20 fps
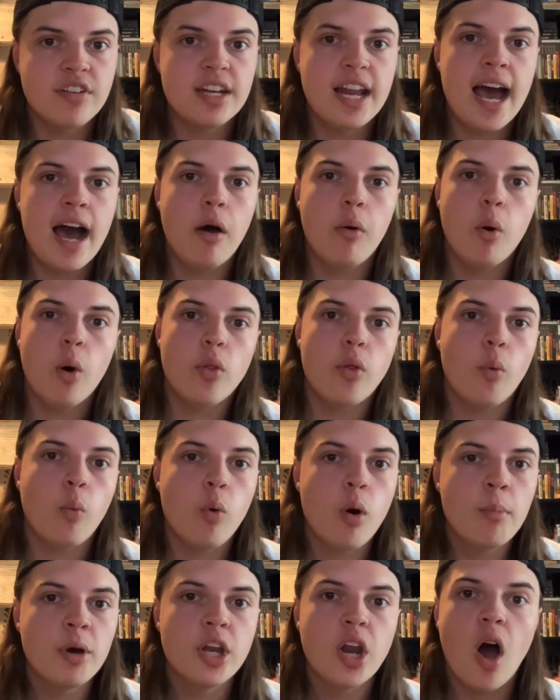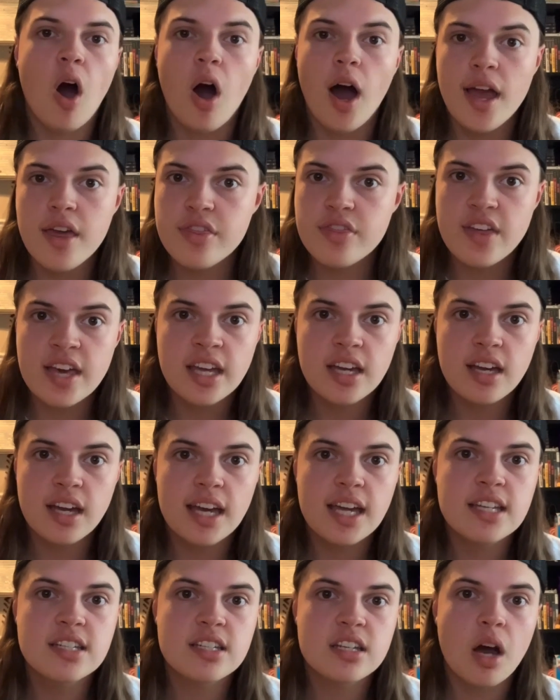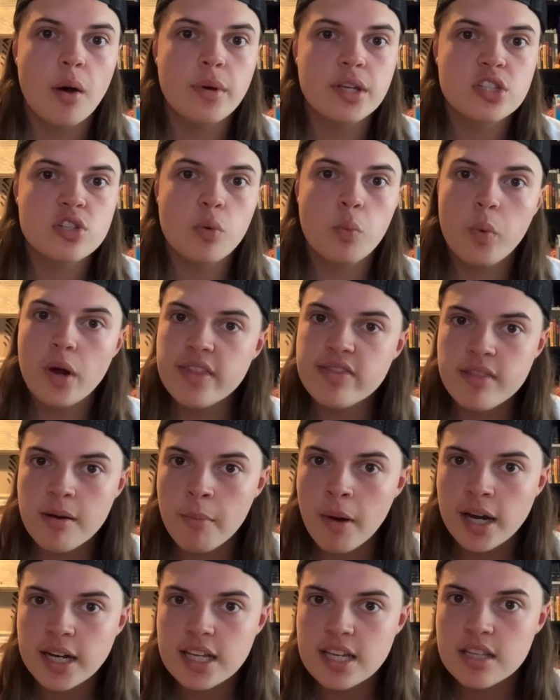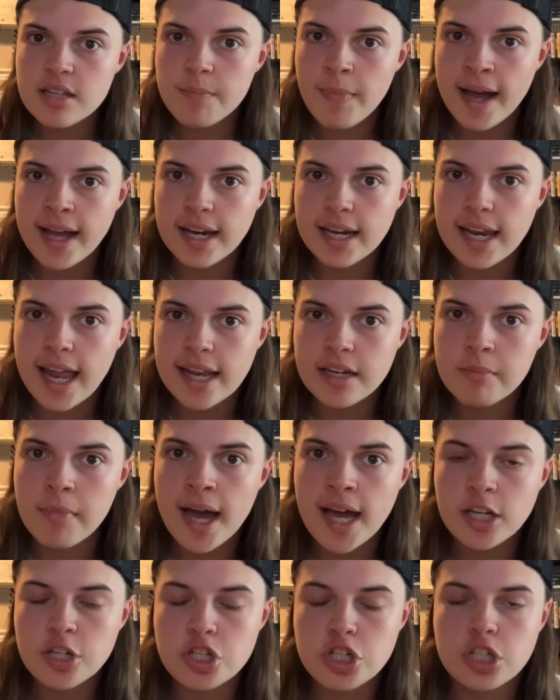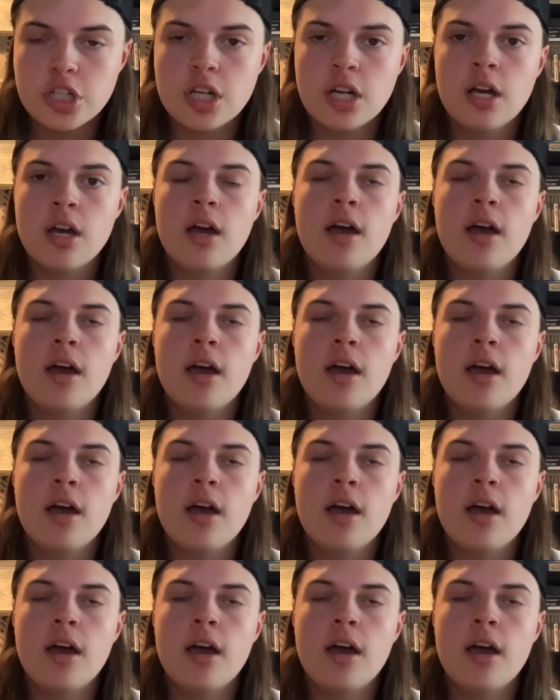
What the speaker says: Now, the woman, I think, is going to win the Money in the Bank ladder match.